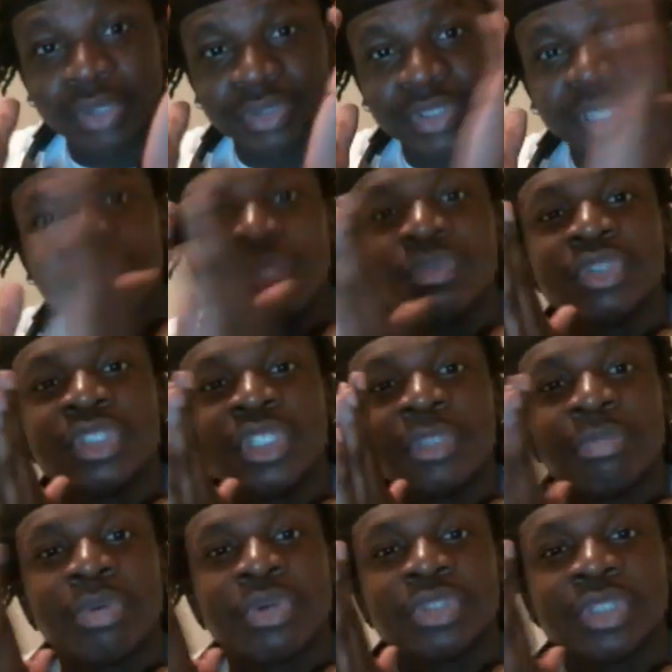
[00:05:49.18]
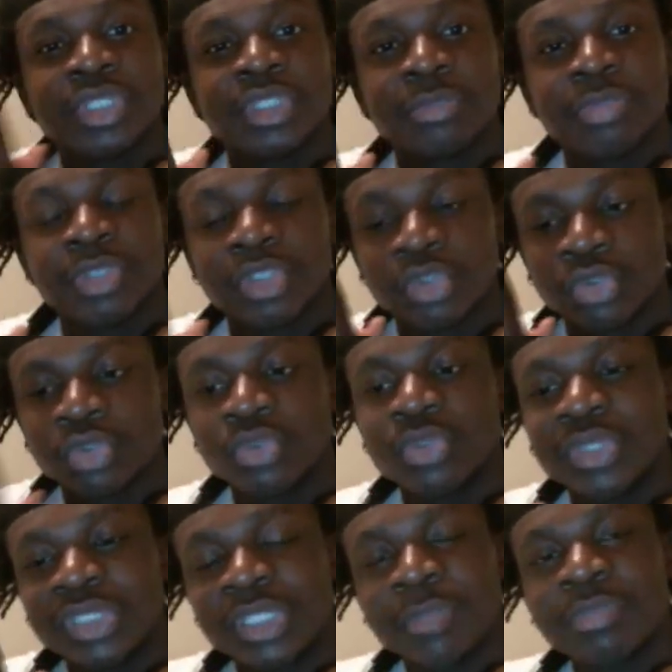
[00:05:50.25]
A daily routine builds discipline. You do
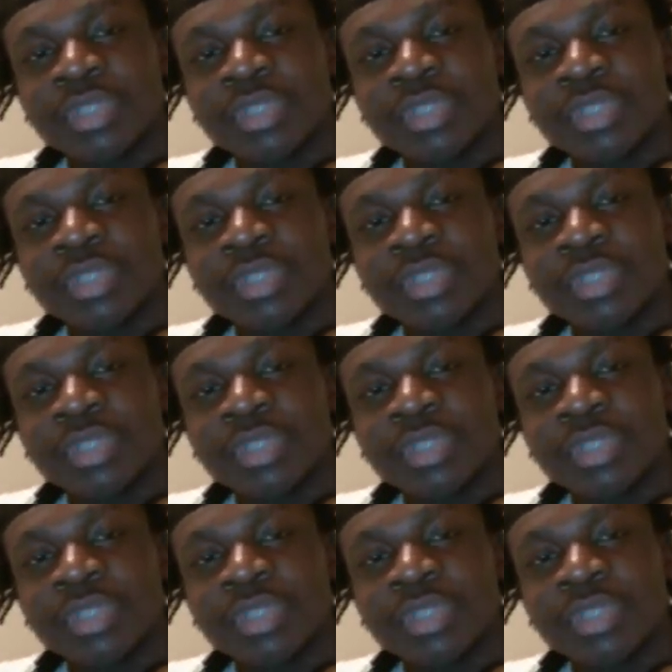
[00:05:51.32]
the same